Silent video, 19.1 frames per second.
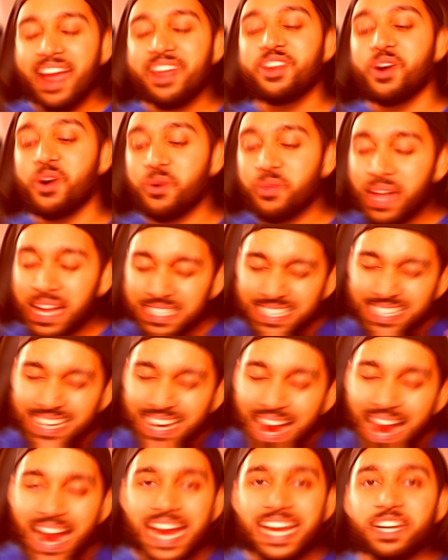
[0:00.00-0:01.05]
know, that's
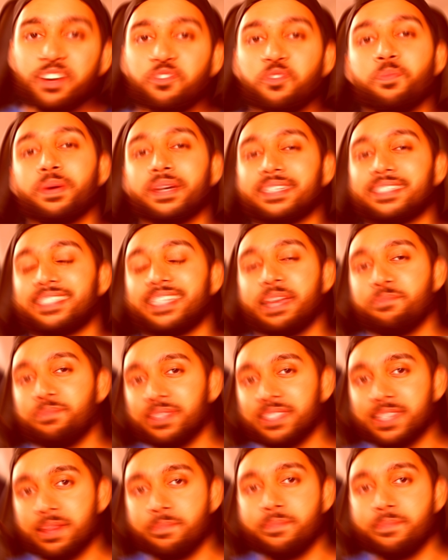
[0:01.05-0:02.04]
kind of a big statement to